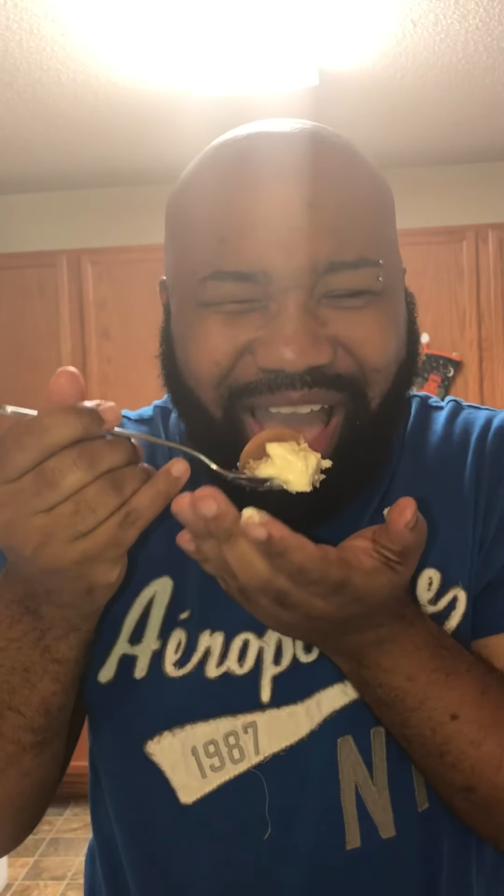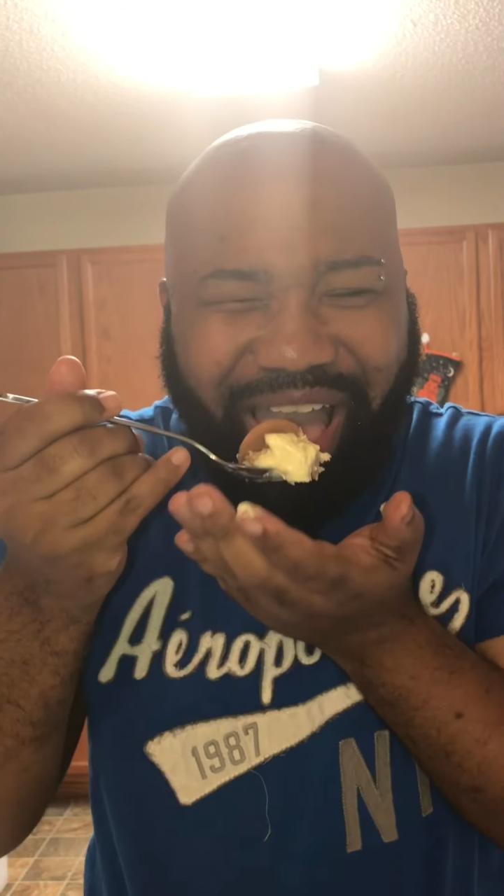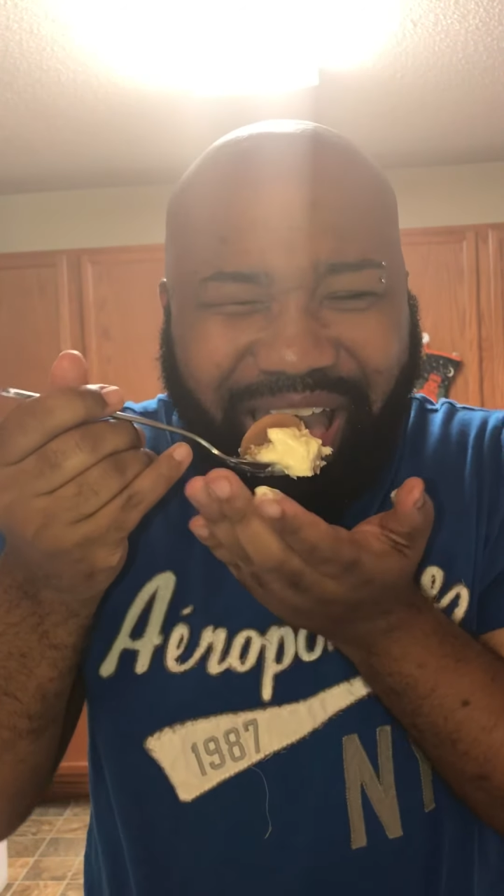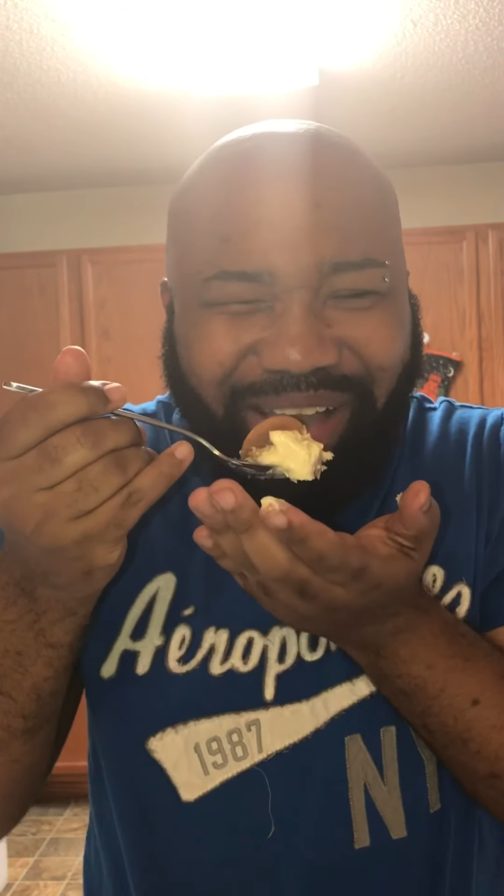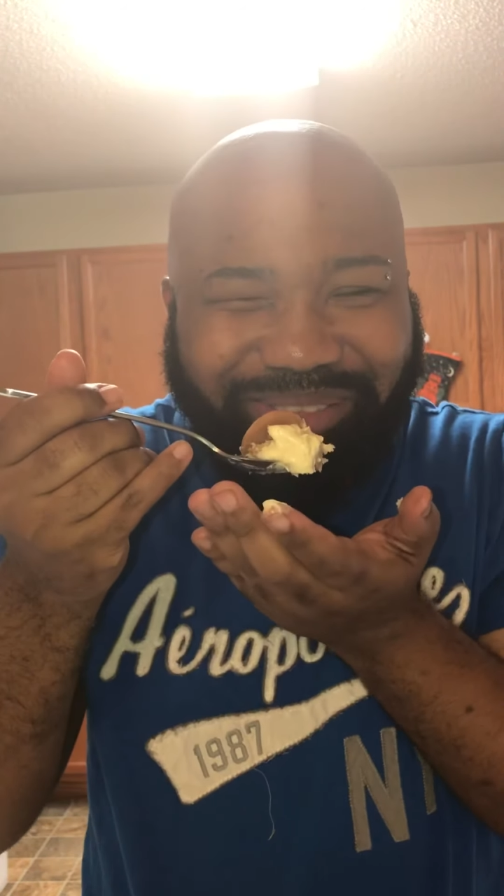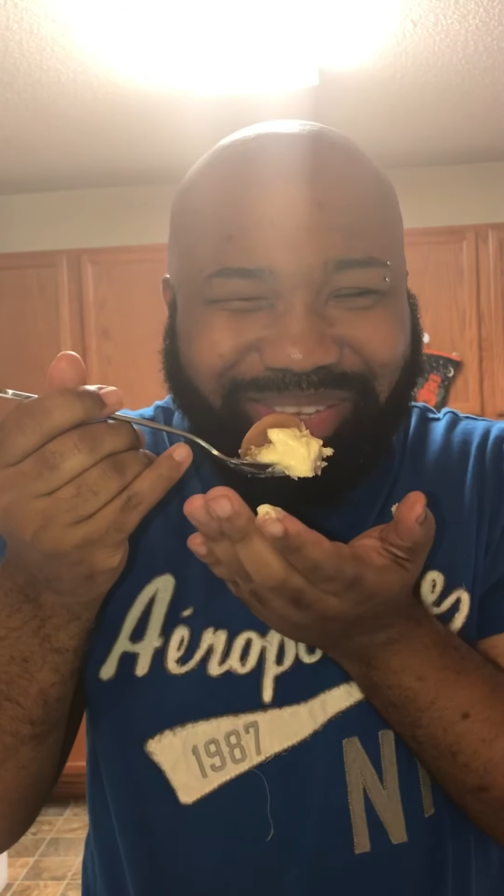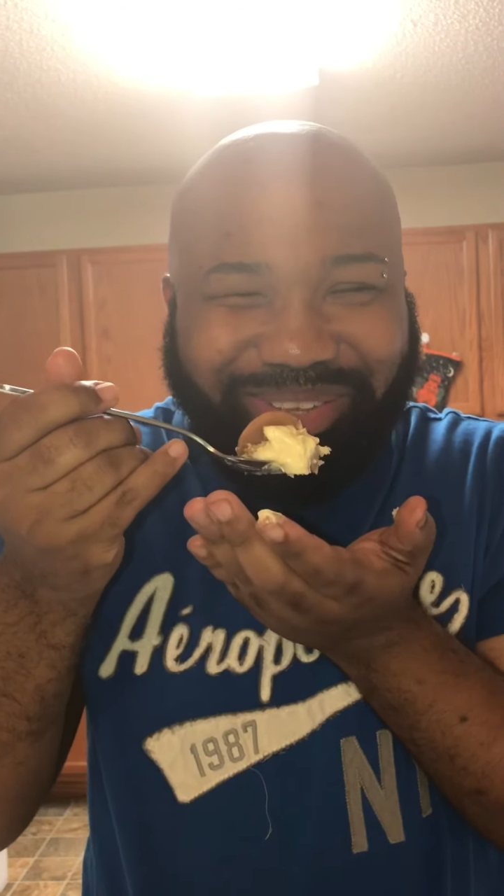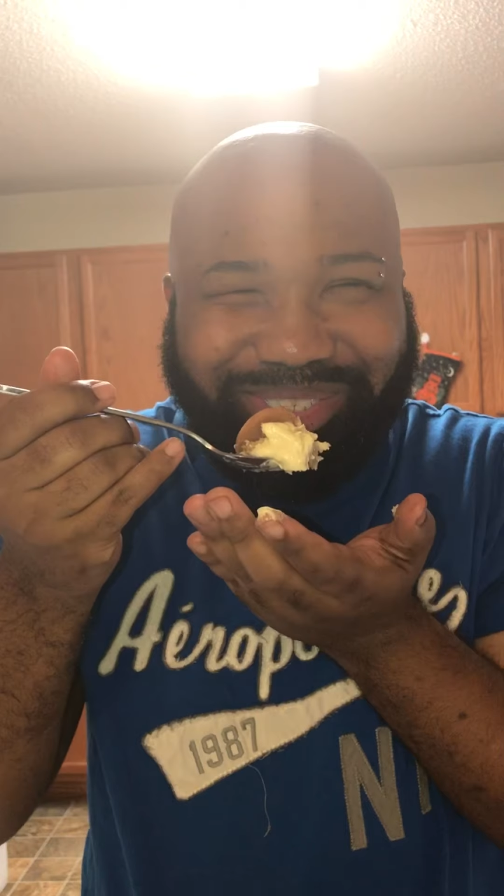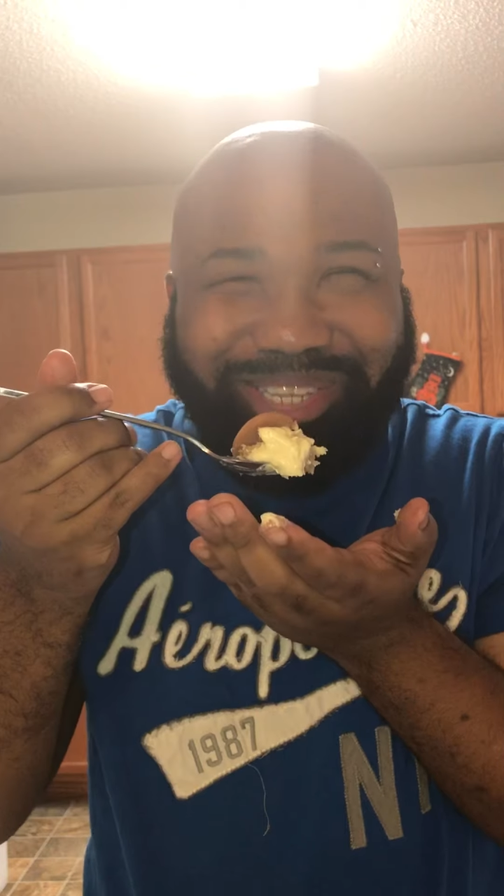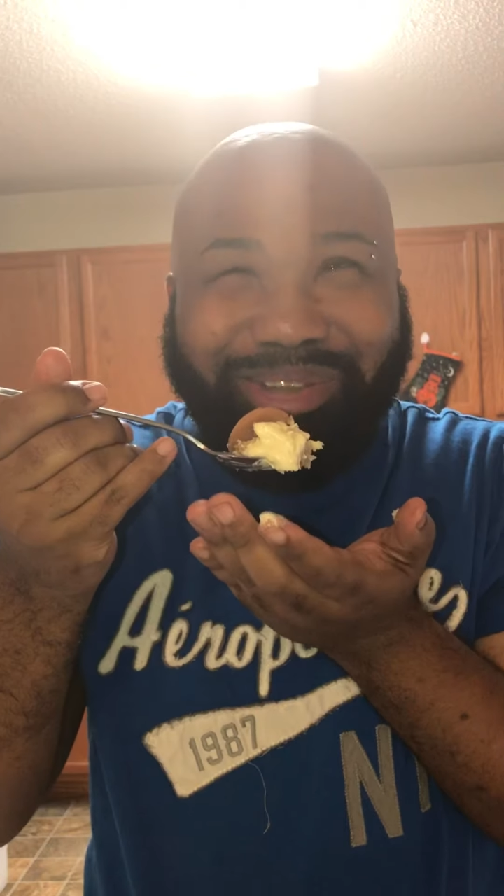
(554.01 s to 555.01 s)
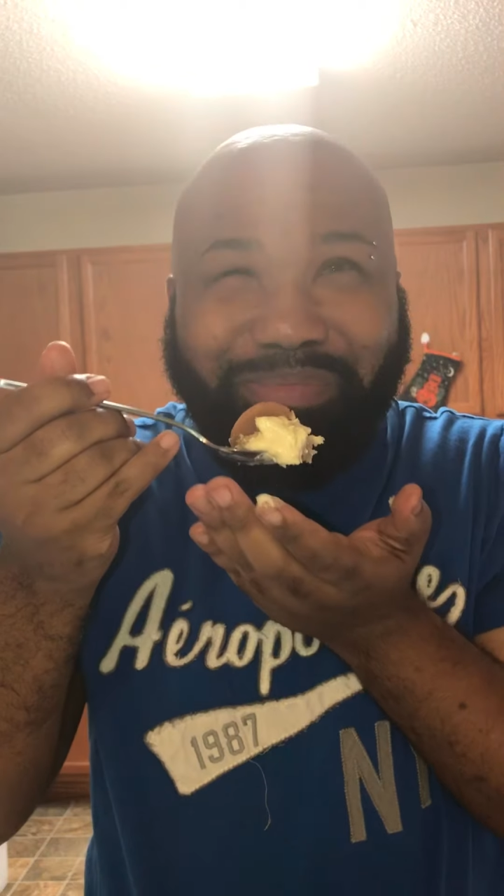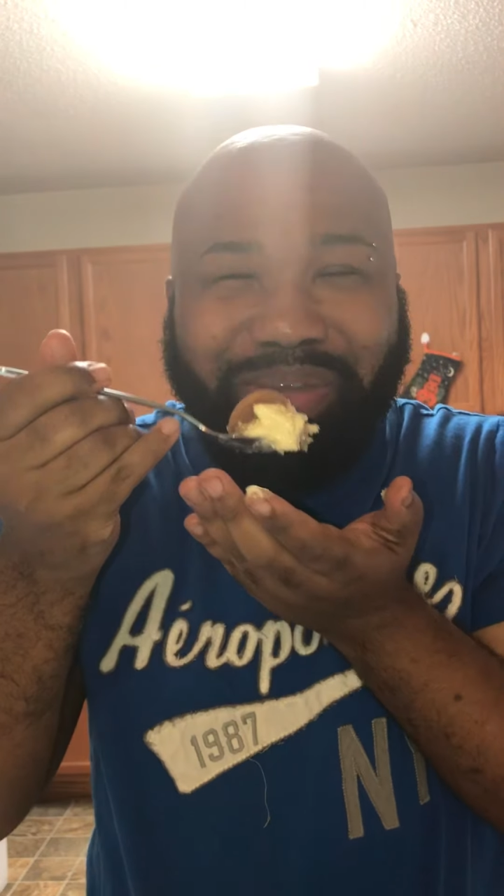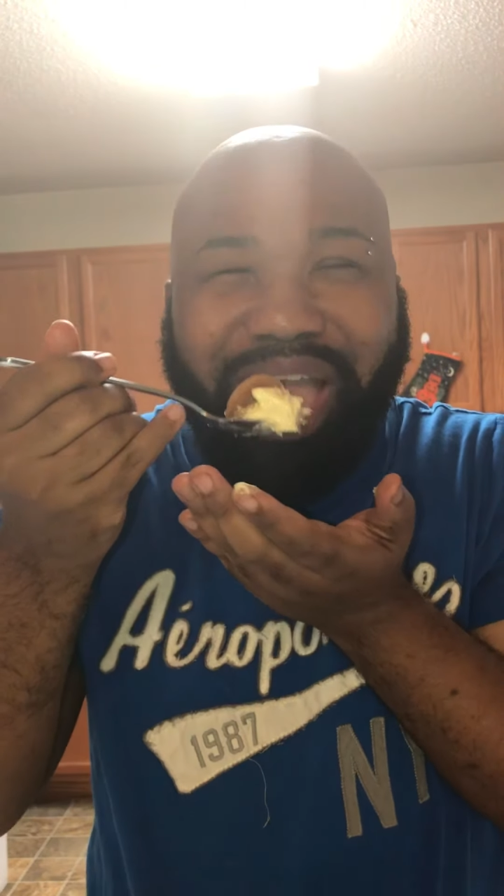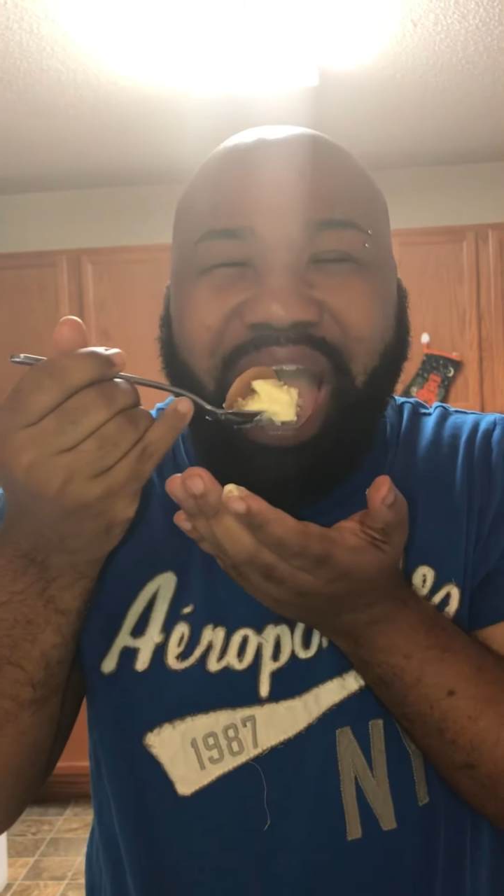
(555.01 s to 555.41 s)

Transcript: I'm so stupid.